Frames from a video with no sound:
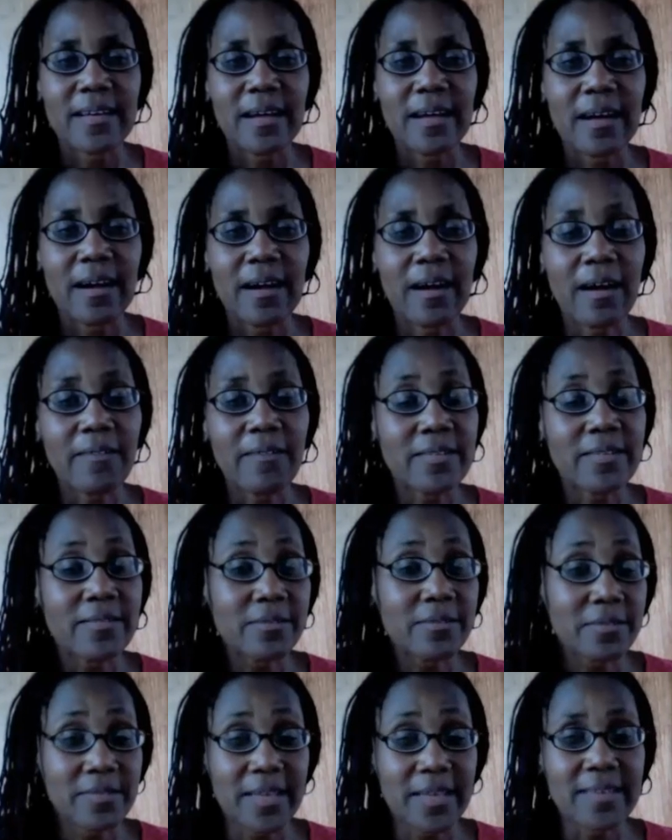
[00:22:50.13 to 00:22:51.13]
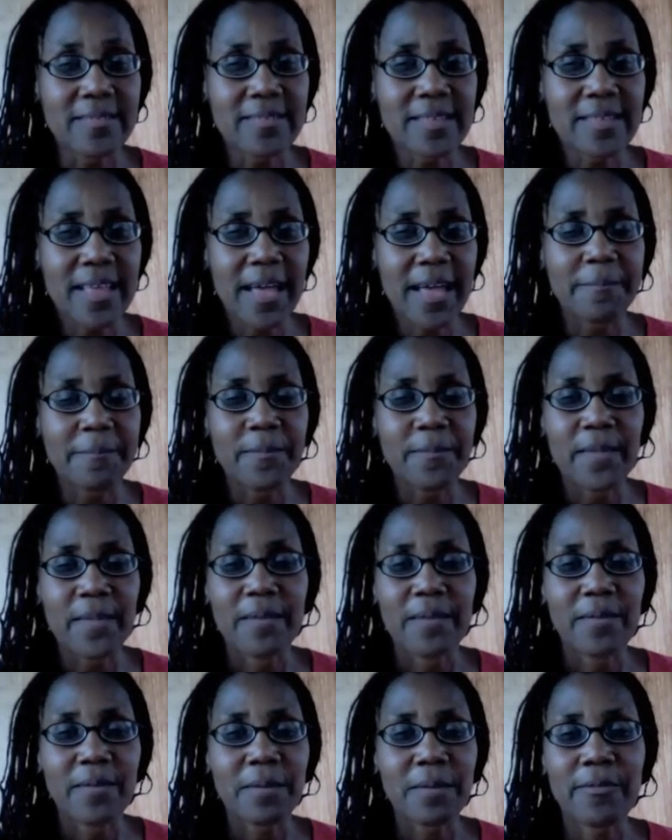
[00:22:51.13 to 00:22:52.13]
often it was less than that.
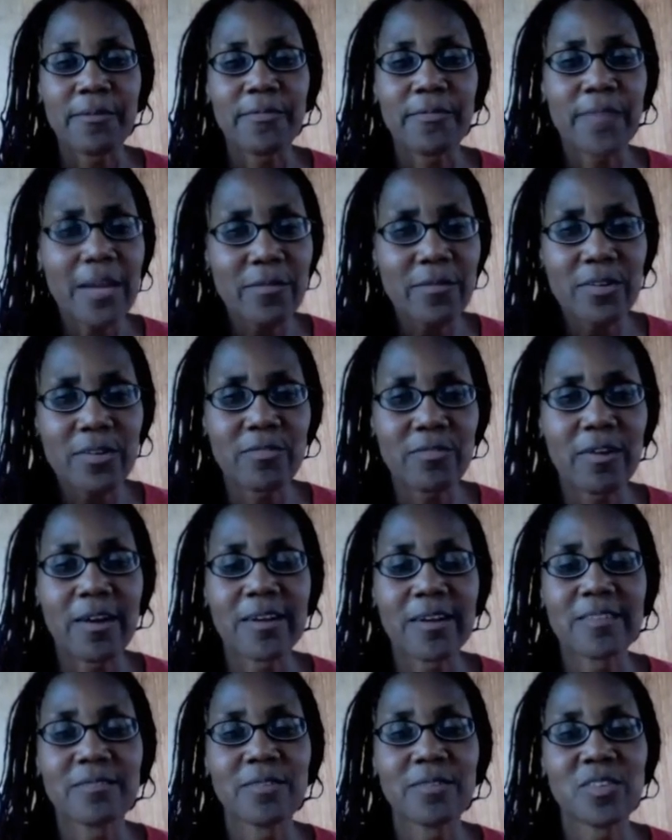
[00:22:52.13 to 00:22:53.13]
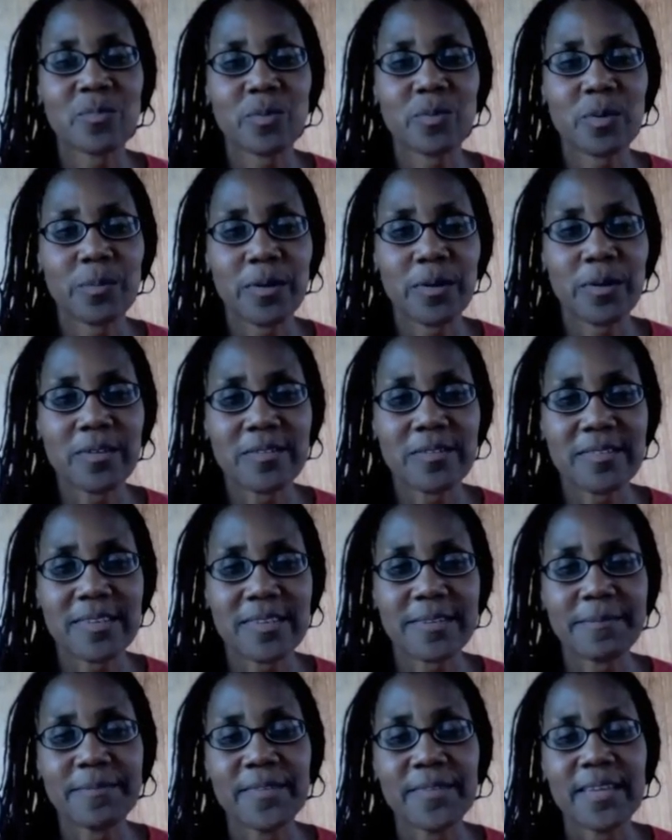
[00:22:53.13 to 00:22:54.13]
One of my favorite drugs was Propulsid.
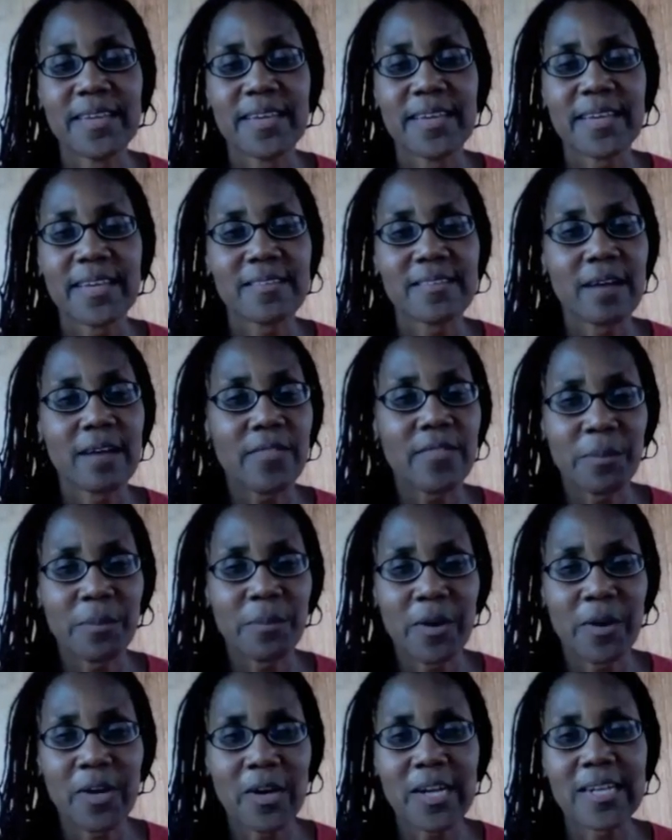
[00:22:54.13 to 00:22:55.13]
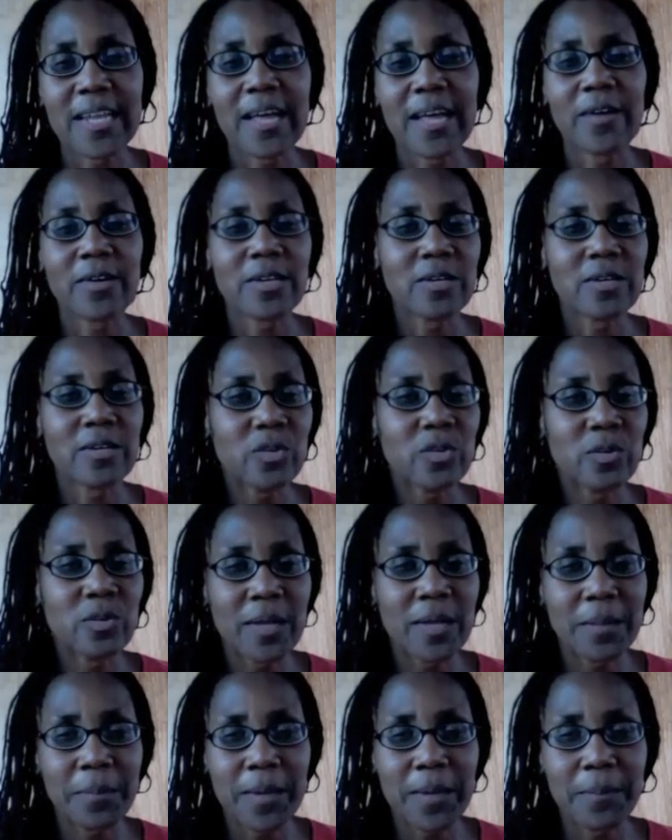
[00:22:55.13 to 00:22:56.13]
It's off the market now, killed too many
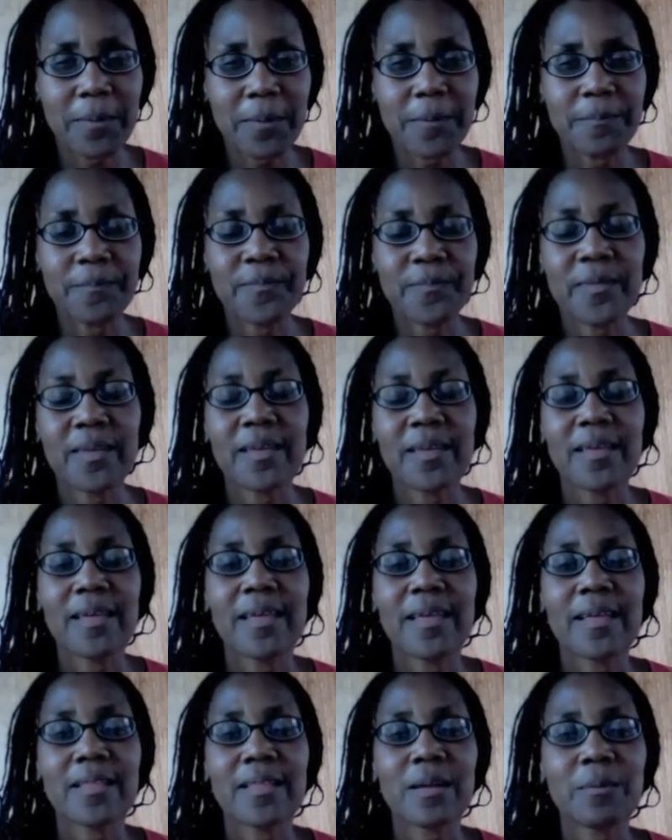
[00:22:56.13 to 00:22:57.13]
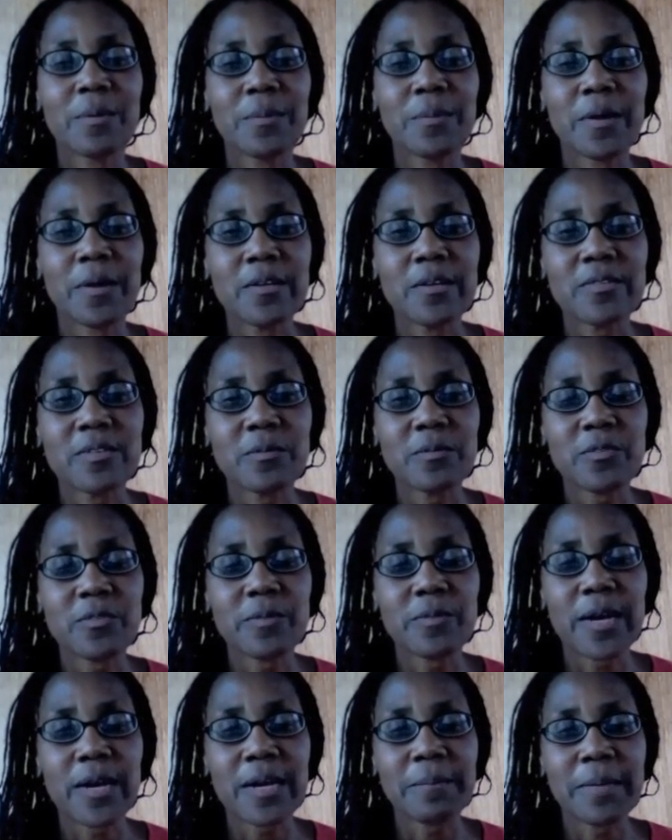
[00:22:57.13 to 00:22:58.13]
people. Now Propulsid was
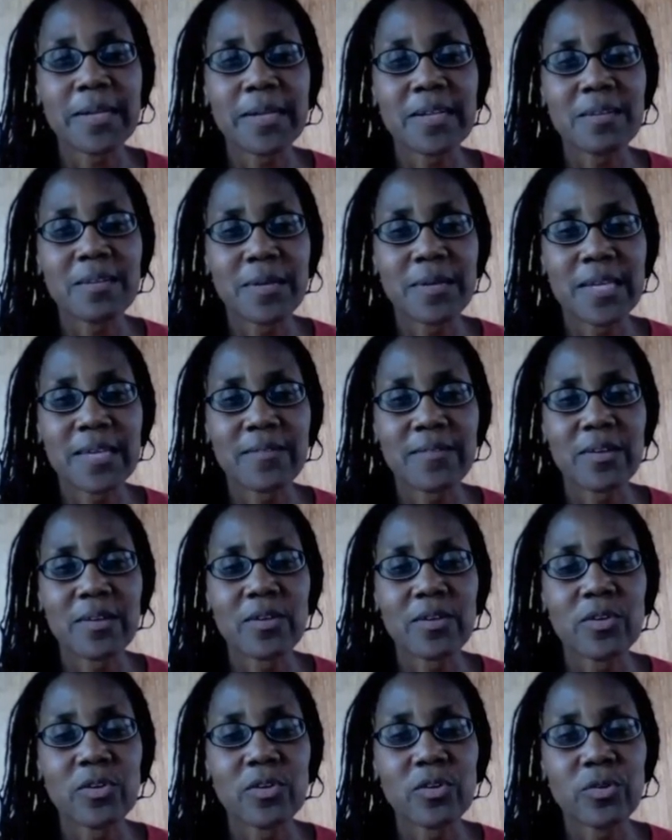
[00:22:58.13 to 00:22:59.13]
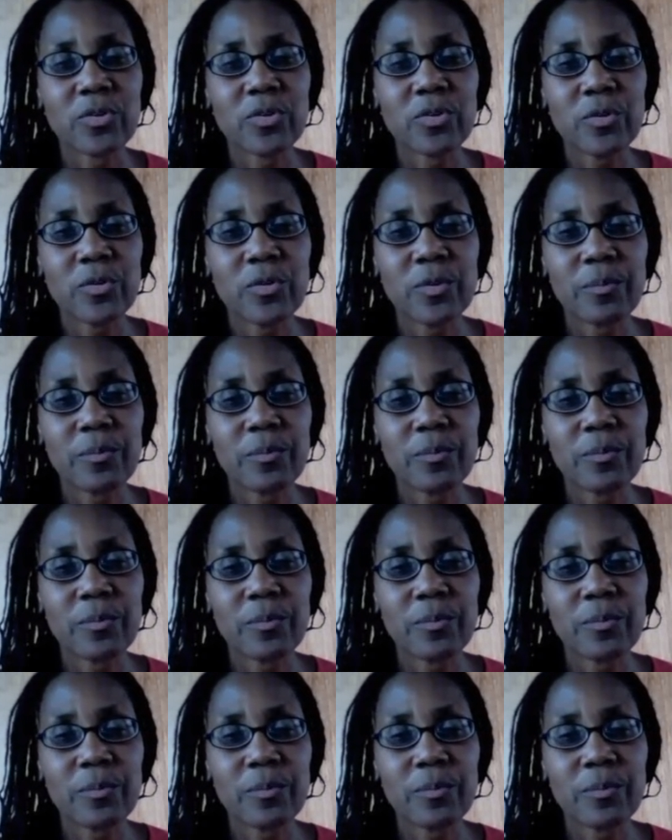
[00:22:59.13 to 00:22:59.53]
recommended to be given 2